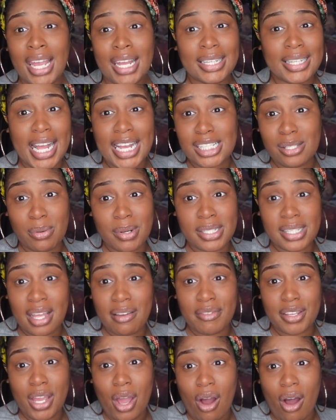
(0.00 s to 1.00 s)
That's what it's
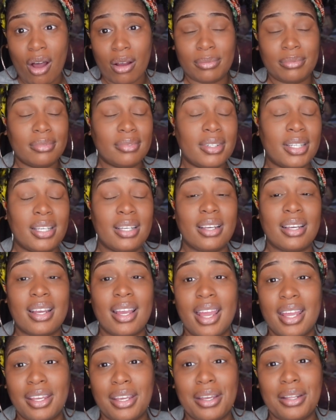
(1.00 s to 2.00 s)
giving, y'all.
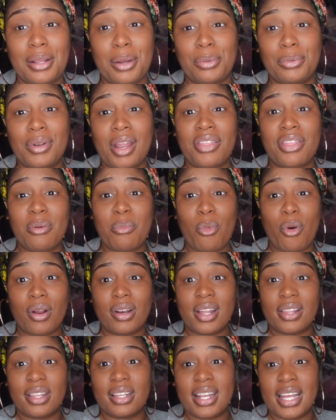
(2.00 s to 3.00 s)
You know, nothing more,
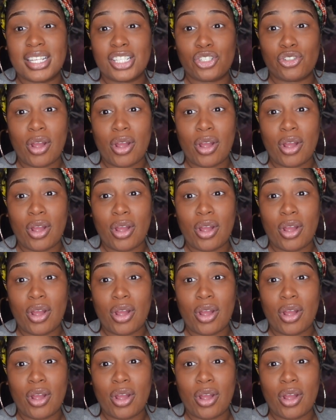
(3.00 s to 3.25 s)
nothing less.